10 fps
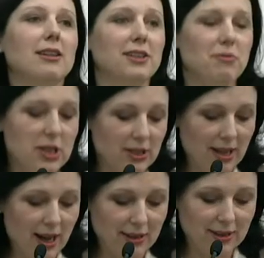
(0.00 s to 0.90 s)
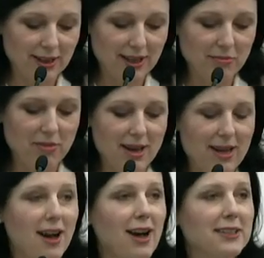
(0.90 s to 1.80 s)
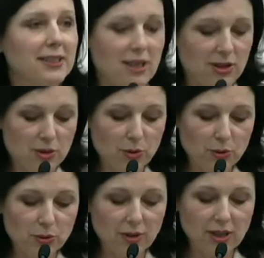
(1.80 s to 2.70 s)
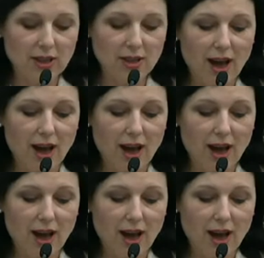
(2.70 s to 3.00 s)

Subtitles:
let me start by asking you,